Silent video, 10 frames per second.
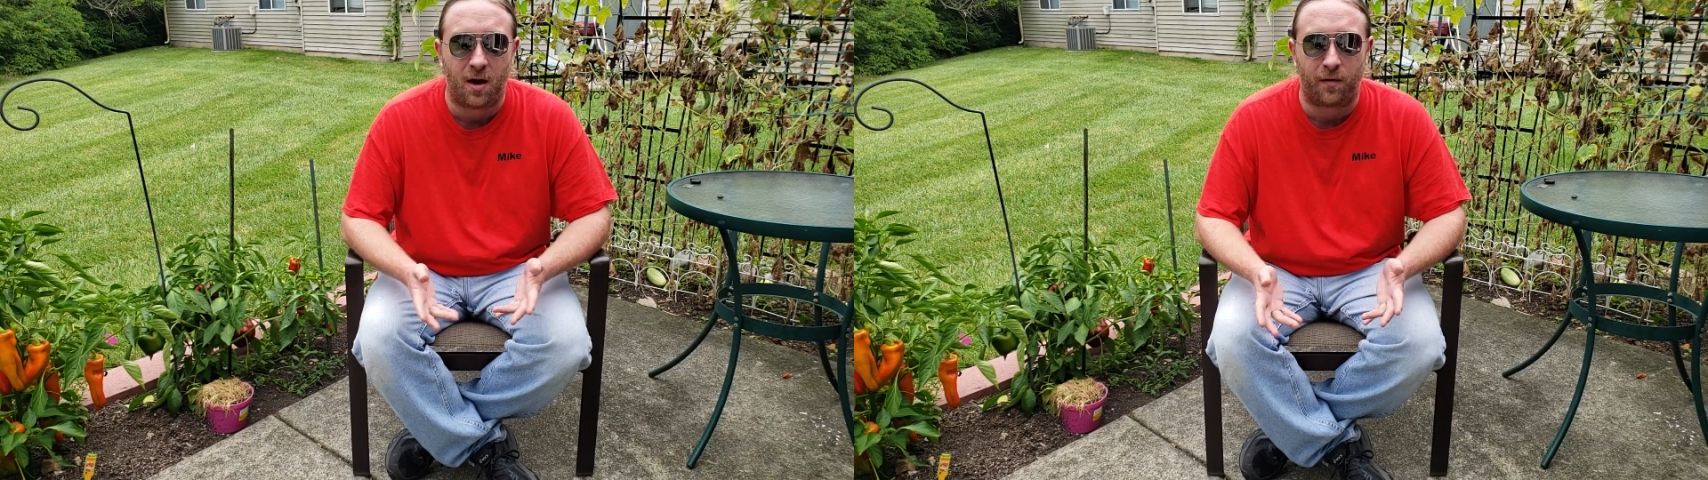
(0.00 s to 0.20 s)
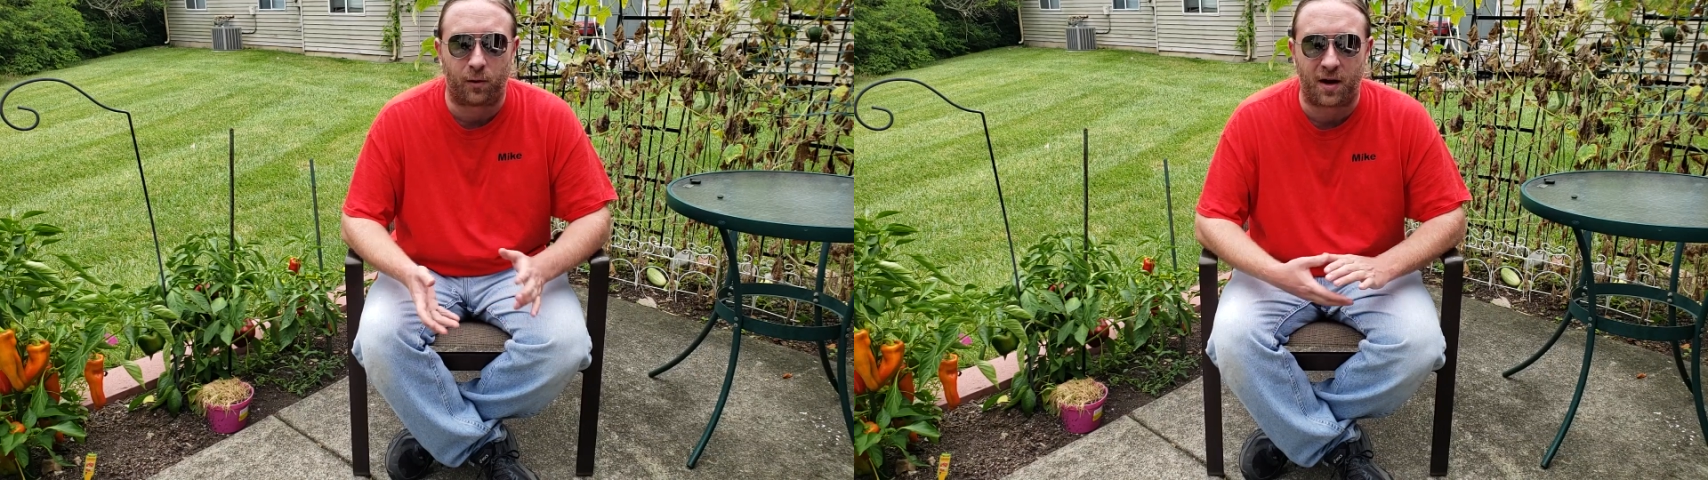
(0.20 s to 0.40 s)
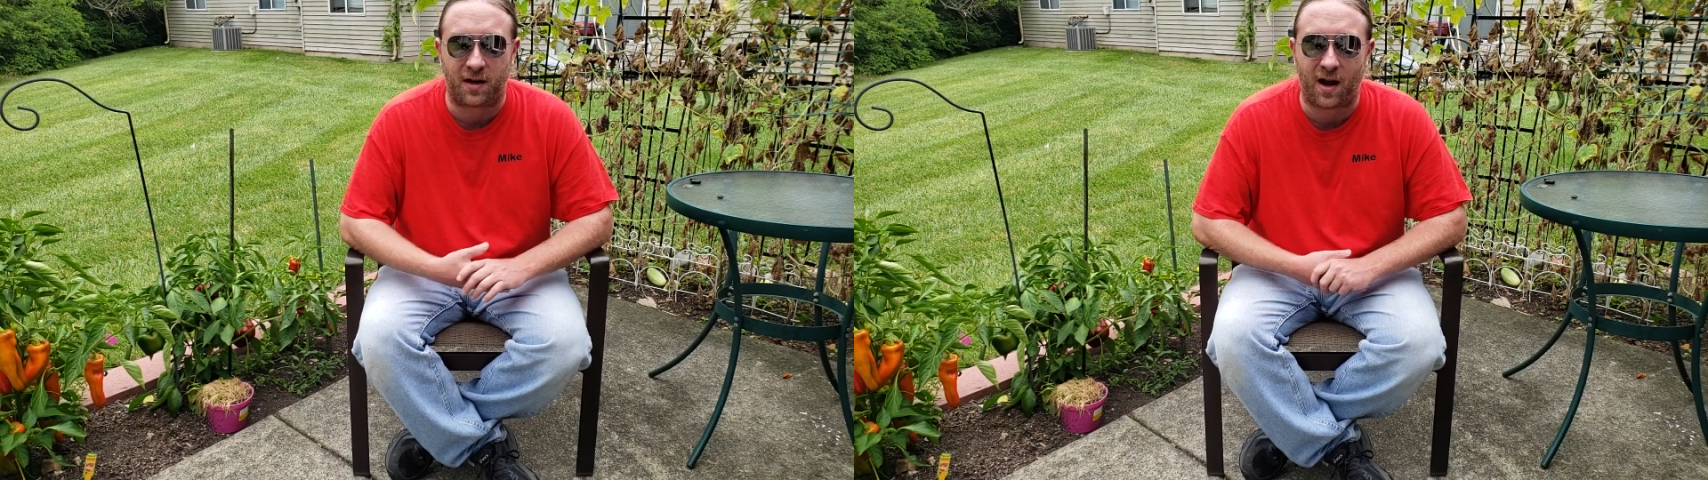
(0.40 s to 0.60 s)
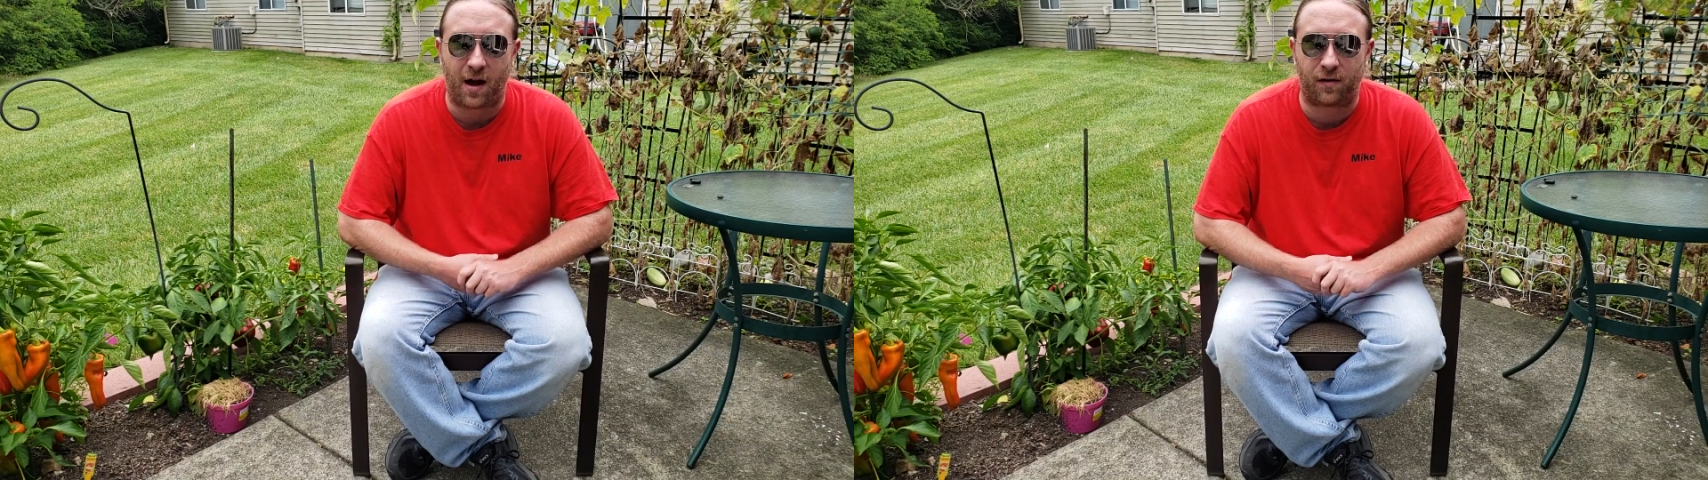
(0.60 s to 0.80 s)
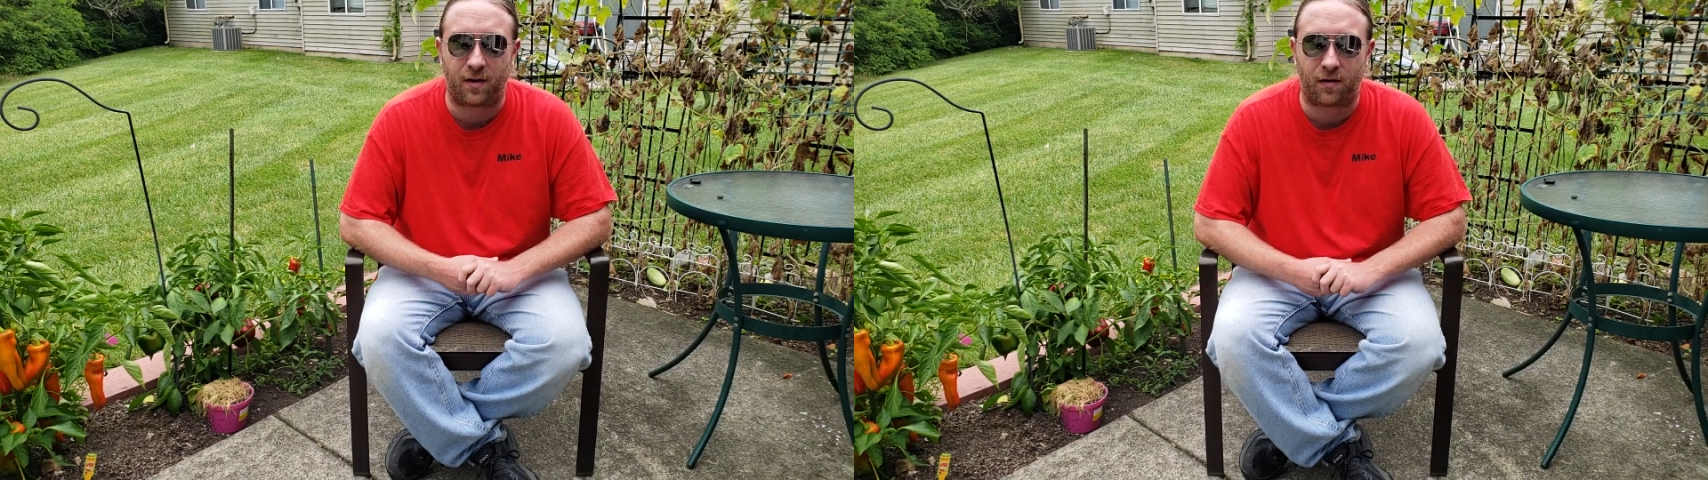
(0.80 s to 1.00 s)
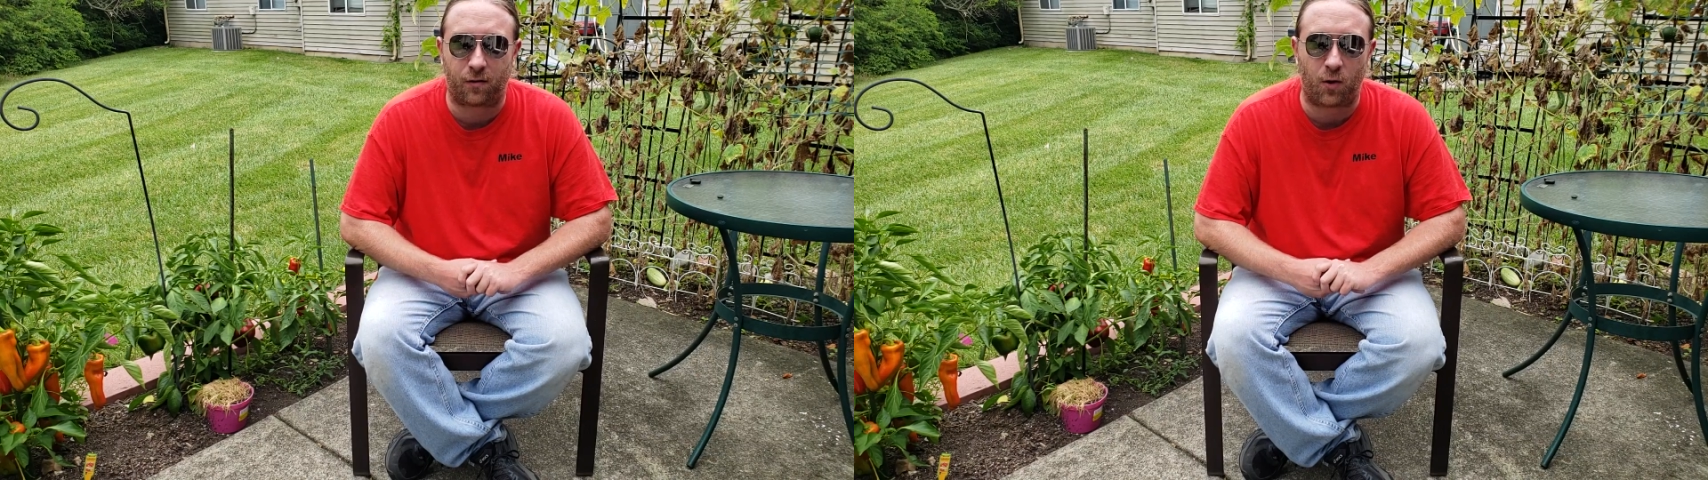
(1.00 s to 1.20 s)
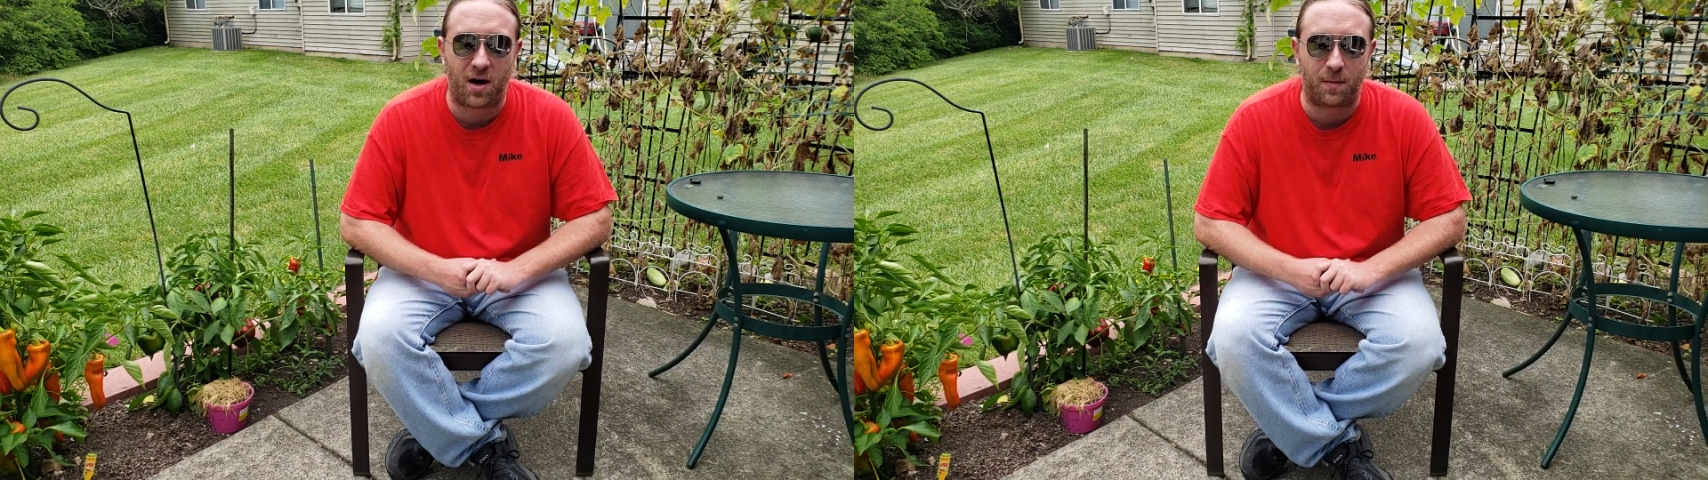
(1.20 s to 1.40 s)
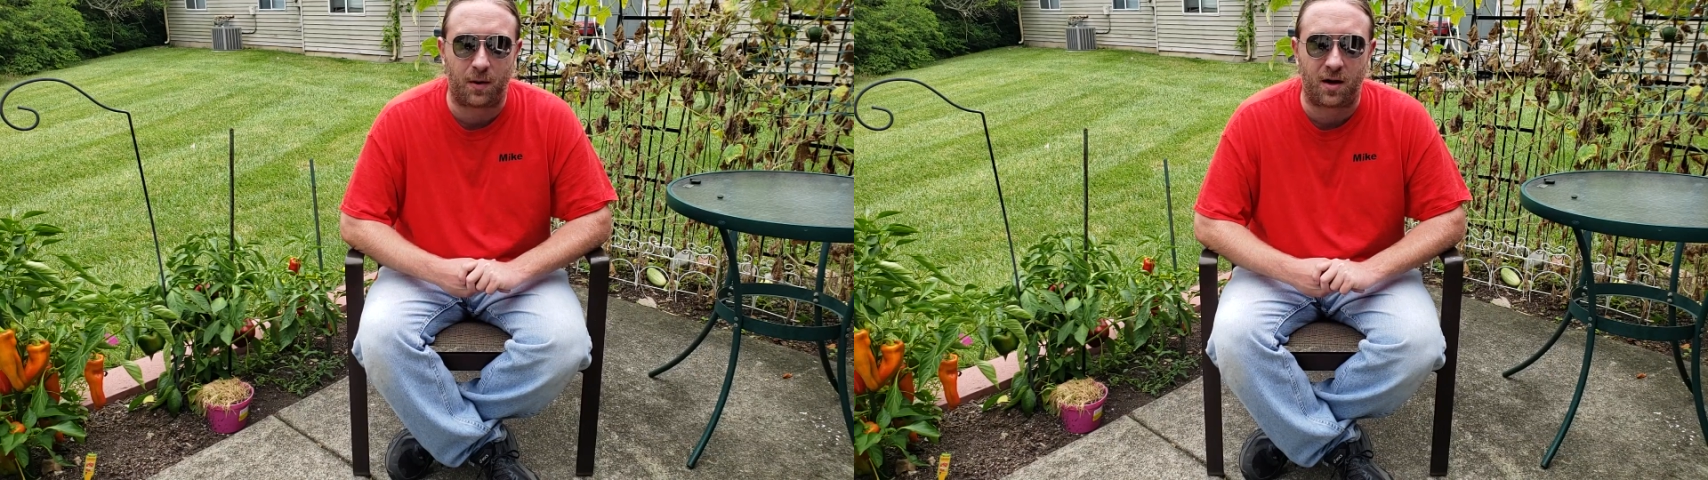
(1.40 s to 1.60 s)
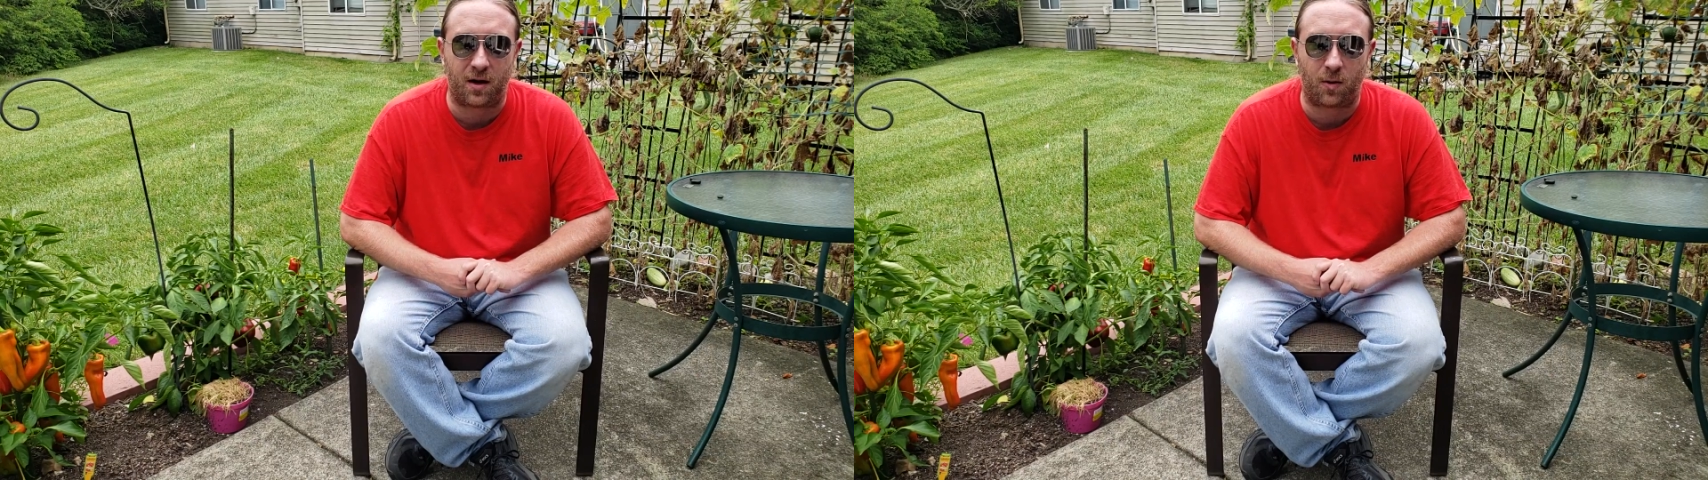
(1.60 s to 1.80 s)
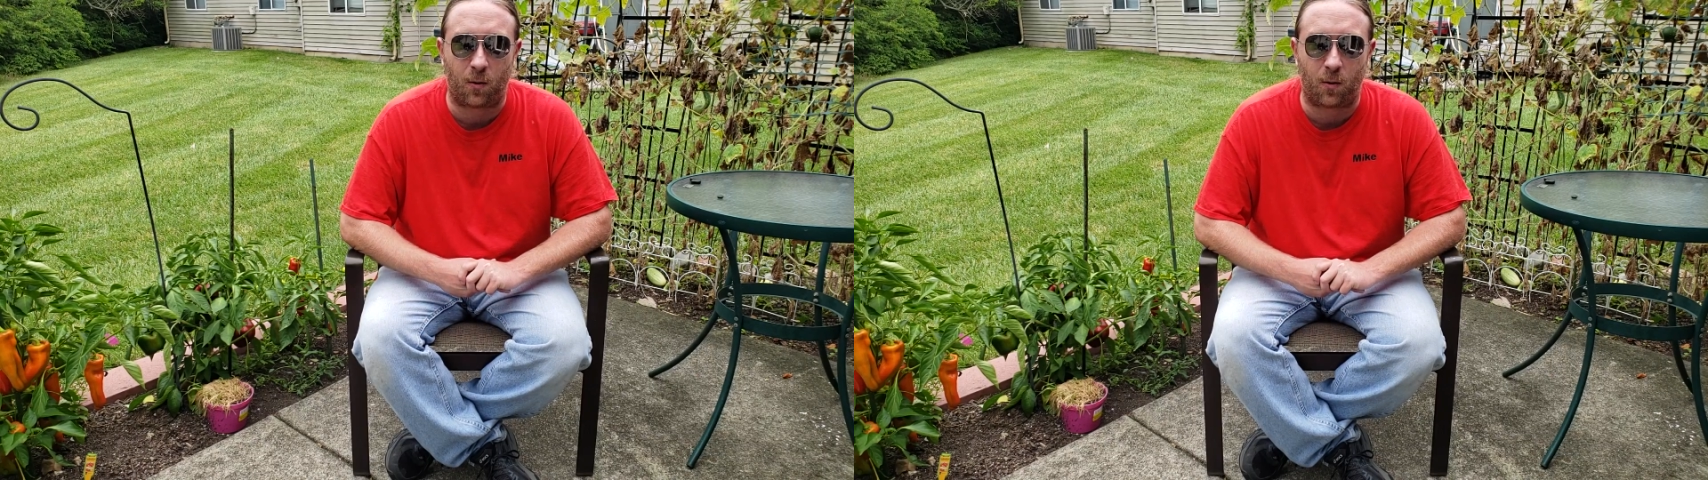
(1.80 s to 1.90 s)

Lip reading: for like gasket scraping